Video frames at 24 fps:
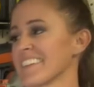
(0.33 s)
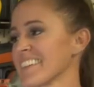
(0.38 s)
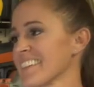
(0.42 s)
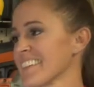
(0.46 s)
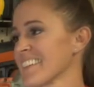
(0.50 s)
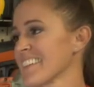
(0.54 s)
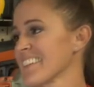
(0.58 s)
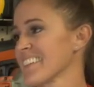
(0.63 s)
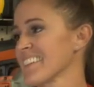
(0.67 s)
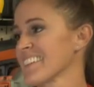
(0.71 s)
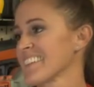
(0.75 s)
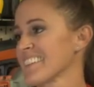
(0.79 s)

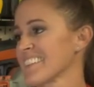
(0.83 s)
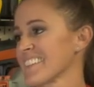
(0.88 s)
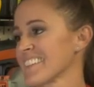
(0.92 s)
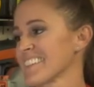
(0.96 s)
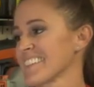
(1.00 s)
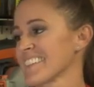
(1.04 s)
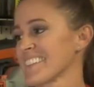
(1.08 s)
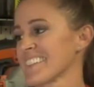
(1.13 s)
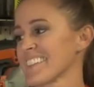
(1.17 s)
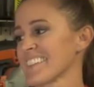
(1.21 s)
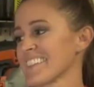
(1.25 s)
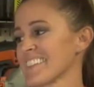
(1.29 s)

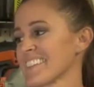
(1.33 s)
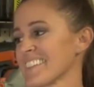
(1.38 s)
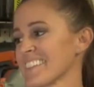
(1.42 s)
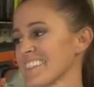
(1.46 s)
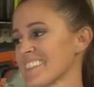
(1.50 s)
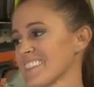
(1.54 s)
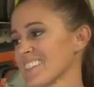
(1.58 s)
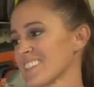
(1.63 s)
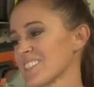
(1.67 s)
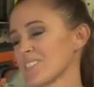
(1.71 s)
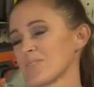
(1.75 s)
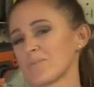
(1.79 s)

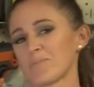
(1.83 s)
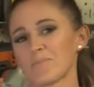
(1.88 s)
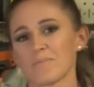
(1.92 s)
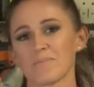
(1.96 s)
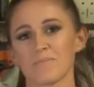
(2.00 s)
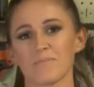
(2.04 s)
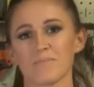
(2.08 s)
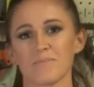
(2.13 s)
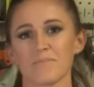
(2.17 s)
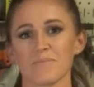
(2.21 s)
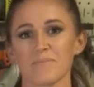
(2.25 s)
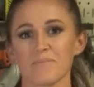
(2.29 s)

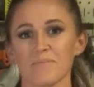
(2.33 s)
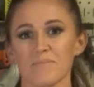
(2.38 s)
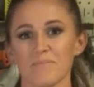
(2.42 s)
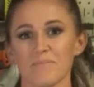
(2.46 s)
(silent)